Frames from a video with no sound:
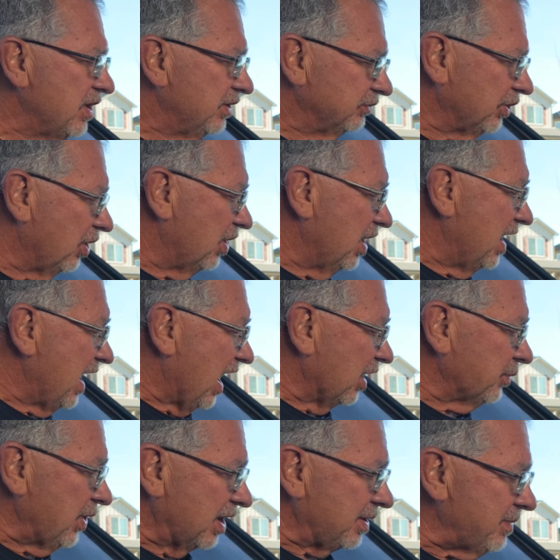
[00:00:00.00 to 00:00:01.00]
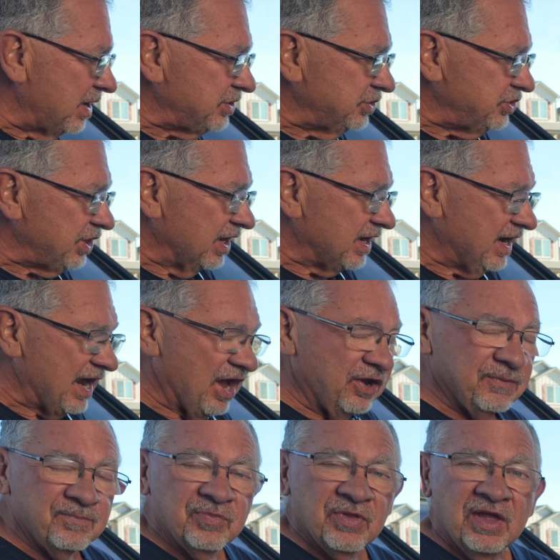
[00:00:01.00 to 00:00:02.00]
So I recommend you check it
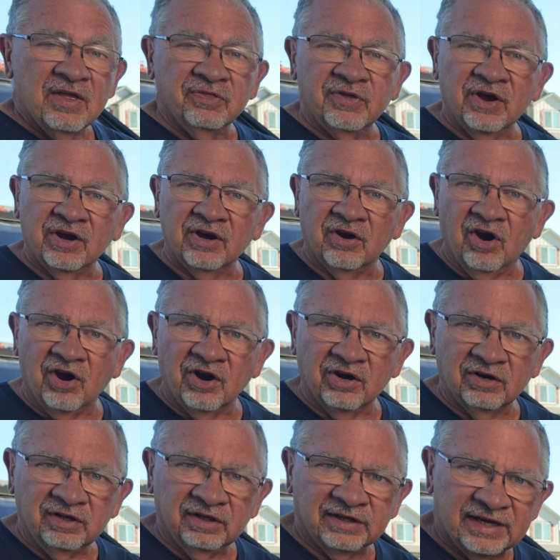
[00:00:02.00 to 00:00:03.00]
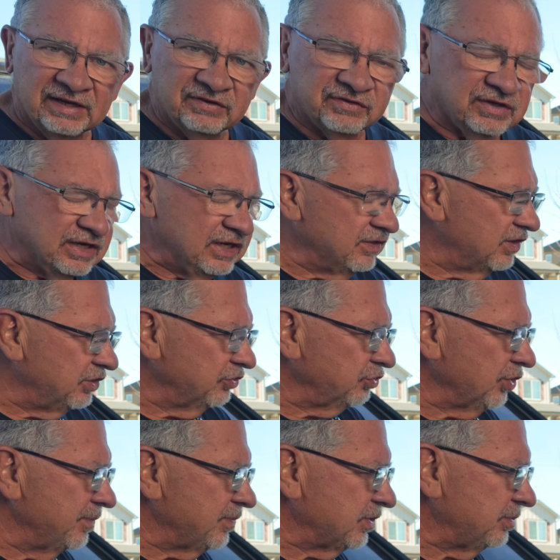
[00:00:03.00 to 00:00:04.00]
out. There are links in the
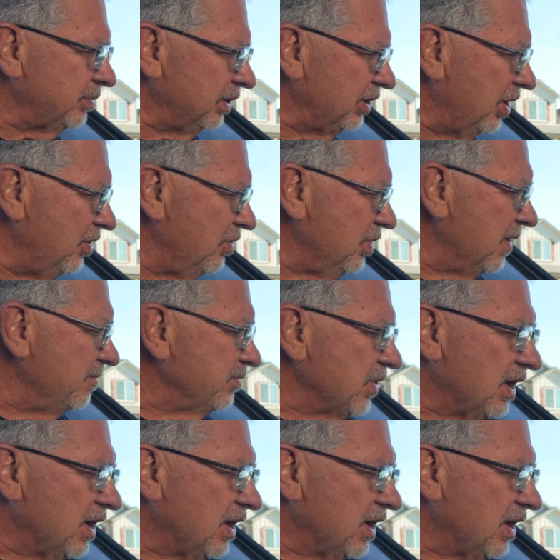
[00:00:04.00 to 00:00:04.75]
description below.